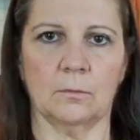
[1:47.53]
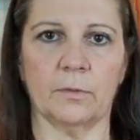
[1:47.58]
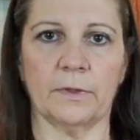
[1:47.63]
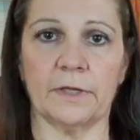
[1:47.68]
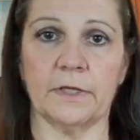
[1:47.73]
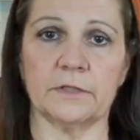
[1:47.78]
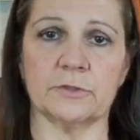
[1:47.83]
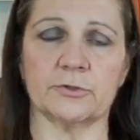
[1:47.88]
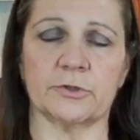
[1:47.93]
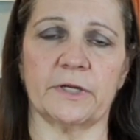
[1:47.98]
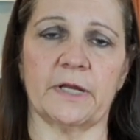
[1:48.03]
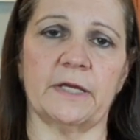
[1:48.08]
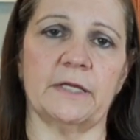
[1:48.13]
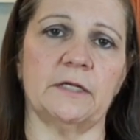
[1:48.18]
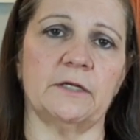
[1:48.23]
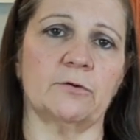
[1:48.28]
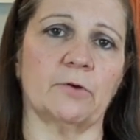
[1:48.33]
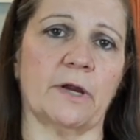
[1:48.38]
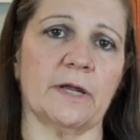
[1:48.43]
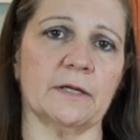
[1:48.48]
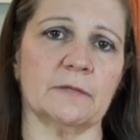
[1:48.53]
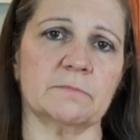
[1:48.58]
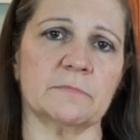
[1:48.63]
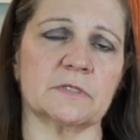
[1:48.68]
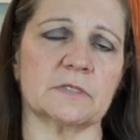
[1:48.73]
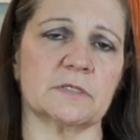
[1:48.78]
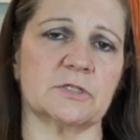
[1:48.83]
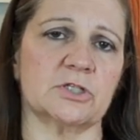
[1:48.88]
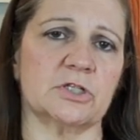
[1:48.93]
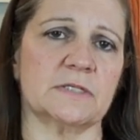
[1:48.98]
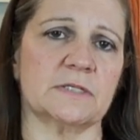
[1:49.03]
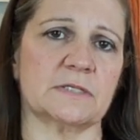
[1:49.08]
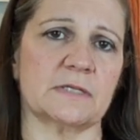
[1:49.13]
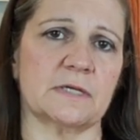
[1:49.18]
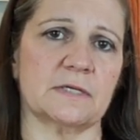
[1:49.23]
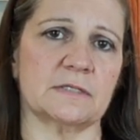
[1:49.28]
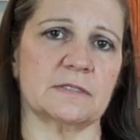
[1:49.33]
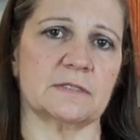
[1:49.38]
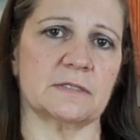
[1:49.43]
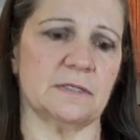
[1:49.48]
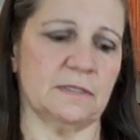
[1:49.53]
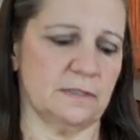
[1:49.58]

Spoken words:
180 grams, she says,